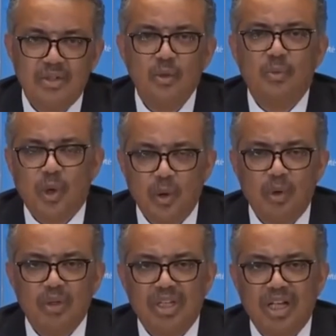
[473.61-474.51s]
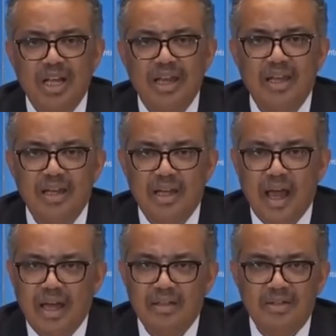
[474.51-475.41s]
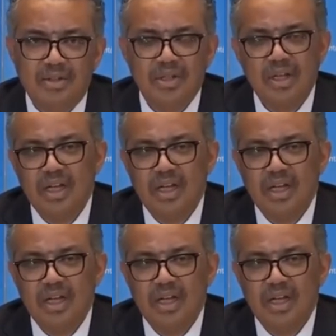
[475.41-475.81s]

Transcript: to promote clean hands